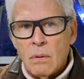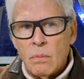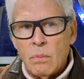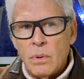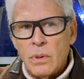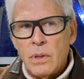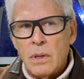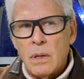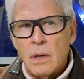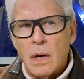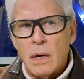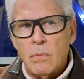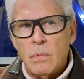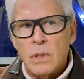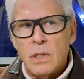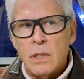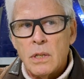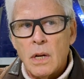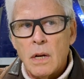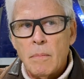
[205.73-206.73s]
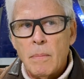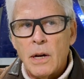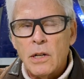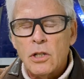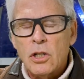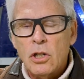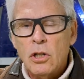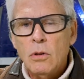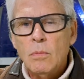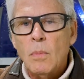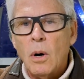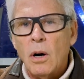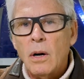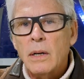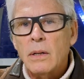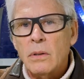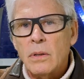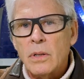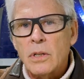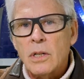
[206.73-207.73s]
within, I would say, about 2
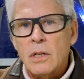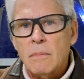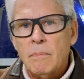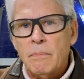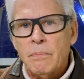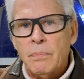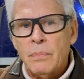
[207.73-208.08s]
miles.